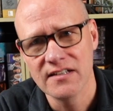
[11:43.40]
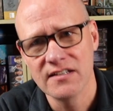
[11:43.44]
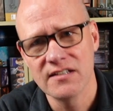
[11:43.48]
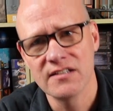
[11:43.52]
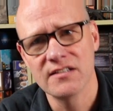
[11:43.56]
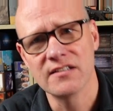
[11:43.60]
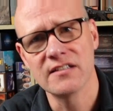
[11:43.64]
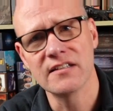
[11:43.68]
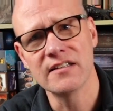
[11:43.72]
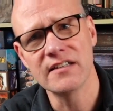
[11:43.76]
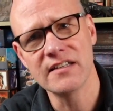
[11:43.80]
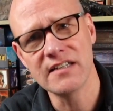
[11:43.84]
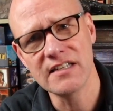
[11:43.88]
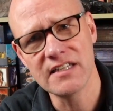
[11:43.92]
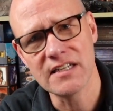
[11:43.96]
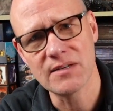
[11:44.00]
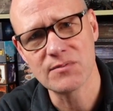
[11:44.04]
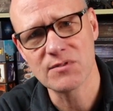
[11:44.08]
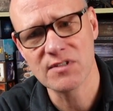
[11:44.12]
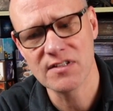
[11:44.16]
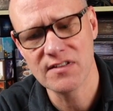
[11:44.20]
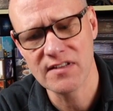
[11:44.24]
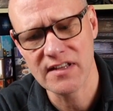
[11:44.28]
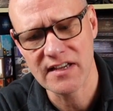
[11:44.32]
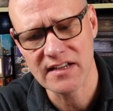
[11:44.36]
The lead up
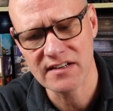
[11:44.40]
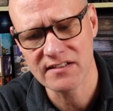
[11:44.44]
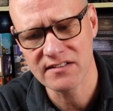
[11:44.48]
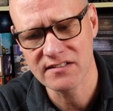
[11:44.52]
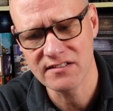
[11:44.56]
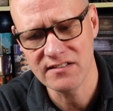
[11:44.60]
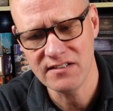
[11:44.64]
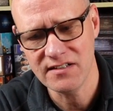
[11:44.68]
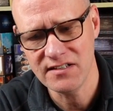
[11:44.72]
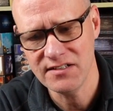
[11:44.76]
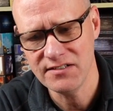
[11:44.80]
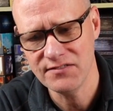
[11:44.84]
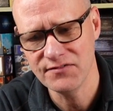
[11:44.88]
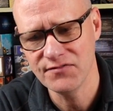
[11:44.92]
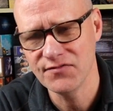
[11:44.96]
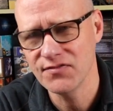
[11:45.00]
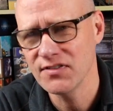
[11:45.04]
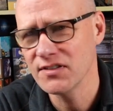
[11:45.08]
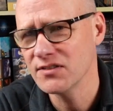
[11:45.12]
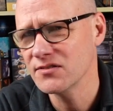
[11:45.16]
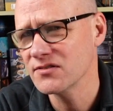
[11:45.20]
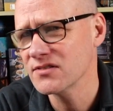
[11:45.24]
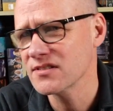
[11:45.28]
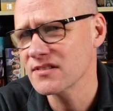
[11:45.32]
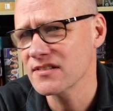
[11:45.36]
to that kind of
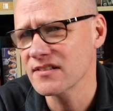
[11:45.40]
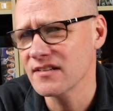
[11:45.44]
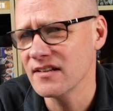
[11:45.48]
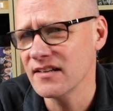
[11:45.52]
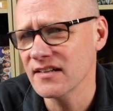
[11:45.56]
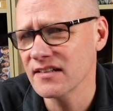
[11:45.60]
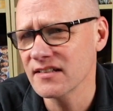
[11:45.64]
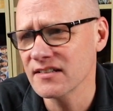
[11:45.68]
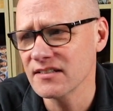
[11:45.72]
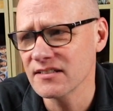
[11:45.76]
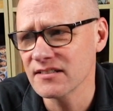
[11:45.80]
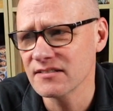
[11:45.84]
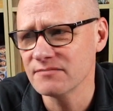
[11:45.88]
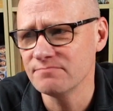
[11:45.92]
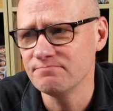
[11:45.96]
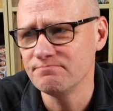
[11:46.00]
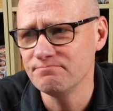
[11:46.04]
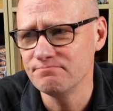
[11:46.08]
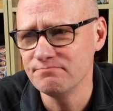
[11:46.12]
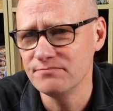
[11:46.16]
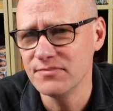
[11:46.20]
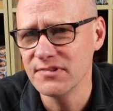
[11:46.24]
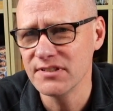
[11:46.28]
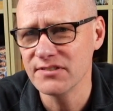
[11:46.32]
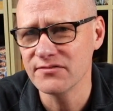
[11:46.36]
feels like a
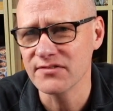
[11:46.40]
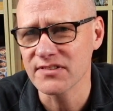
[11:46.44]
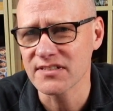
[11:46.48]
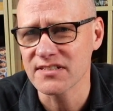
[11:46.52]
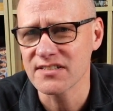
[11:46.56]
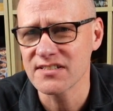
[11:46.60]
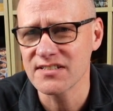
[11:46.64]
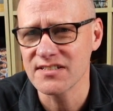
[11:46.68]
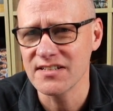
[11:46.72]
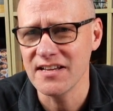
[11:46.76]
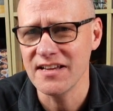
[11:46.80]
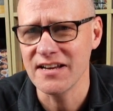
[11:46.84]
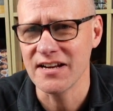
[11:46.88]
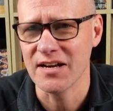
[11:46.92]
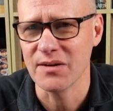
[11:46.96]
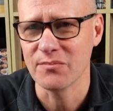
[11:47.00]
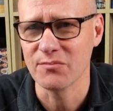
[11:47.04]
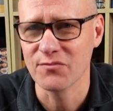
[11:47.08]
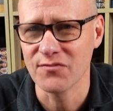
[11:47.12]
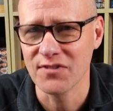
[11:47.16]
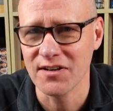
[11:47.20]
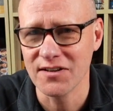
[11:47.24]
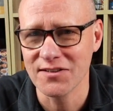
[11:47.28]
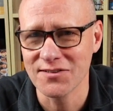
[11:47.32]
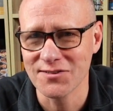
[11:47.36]
bit of a setup
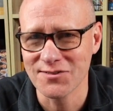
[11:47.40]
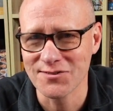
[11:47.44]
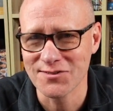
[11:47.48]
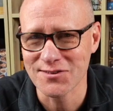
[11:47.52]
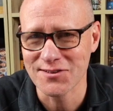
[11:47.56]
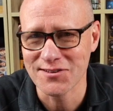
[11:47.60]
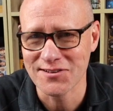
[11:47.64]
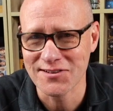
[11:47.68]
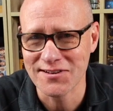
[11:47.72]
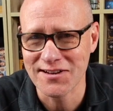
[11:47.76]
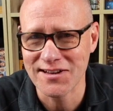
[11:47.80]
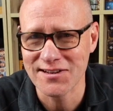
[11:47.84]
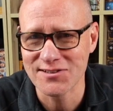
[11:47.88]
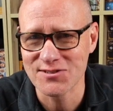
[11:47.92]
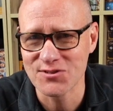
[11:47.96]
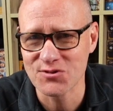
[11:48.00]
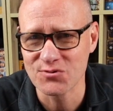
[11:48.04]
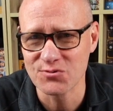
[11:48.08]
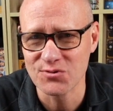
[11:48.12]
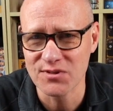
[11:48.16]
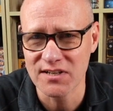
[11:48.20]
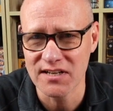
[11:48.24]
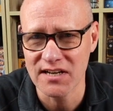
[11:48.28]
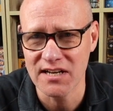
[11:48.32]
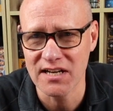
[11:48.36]
rather than an actual
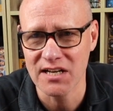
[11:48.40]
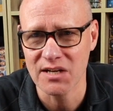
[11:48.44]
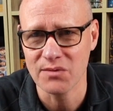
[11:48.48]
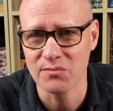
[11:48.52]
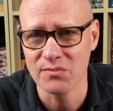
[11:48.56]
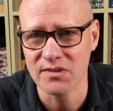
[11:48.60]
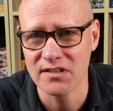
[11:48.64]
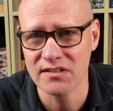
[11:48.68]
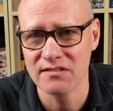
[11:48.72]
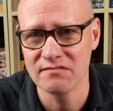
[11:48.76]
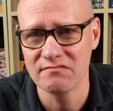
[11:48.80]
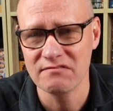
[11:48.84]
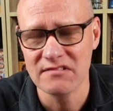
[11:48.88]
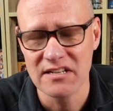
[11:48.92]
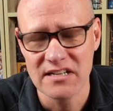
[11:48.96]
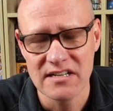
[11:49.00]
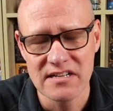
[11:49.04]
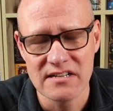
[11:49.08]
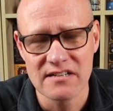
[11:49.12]
game, and